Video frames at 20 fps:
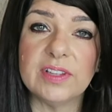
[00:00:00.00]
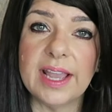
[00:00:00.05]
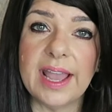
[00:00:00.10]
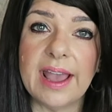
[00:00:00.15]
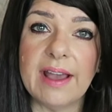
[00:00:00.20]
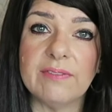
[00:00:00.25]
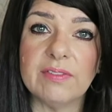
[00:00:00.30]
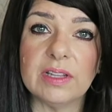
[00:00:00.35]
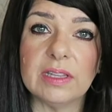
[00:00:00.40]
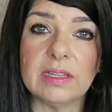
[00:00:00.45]
to
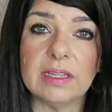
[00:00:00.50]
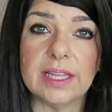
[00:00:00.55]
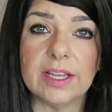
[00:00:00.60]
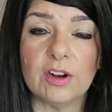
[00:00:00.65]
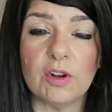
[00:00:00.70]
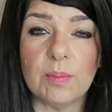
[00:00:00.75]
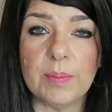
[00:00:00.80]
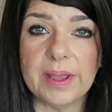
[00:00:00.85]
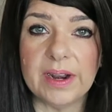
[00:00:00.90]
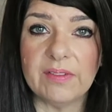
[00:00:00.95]
have a
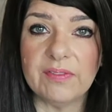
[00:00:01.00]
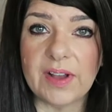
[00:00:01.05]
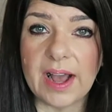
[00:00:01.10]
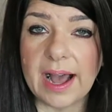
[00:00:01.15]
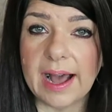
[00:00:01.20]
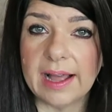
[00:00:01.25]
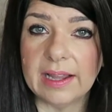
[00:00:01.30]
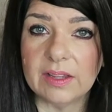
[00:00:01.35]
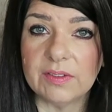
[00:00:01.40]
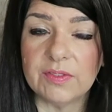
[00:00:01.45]
little bit of
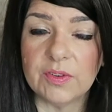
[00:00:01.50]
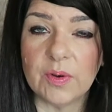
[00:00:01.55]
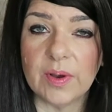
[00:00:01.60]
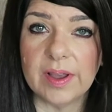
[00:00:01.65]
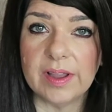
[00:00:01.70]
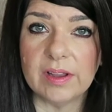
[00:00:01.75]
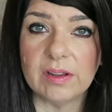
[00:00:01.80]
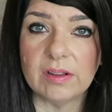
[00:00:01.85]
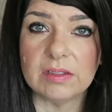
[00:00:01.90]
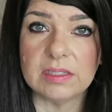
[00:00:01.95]
olive
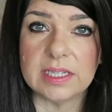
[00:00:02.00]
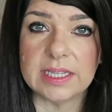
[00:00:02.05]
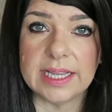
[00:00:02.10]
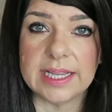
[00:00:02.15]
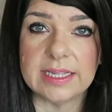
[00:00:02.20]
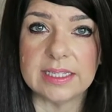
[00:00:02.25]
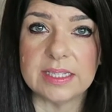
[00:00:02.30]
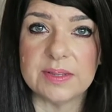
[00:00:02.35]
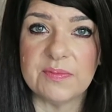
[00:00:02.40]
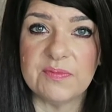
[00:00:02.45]
oil to
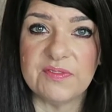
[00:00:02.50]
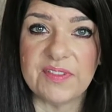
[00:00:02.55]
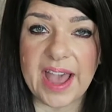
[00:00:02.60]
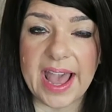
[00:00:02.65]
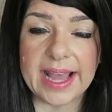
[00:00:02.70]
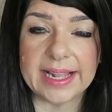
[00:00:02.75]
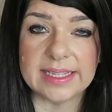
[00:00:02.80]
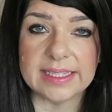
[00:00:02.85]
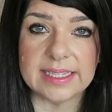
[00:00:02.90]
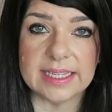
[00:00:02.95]
get some
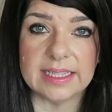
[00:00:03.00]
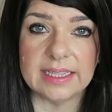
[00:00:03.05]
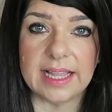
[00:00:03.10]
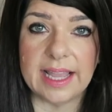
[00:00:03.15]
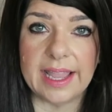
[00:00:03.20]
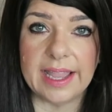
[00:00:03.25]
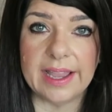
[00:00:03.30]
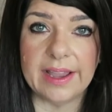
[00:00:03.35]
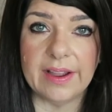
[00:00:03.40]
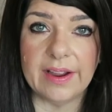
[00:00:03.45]
fats in
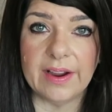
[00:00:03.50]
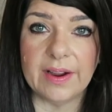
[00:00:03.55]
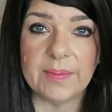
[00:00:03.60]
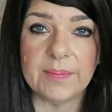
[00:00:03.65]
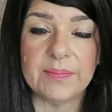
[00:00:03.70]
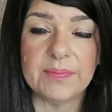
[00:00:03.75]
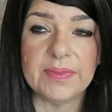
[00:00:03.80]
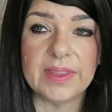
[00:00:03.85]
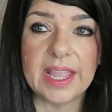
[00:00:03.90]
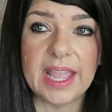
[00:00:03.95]

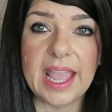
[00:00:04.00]
there.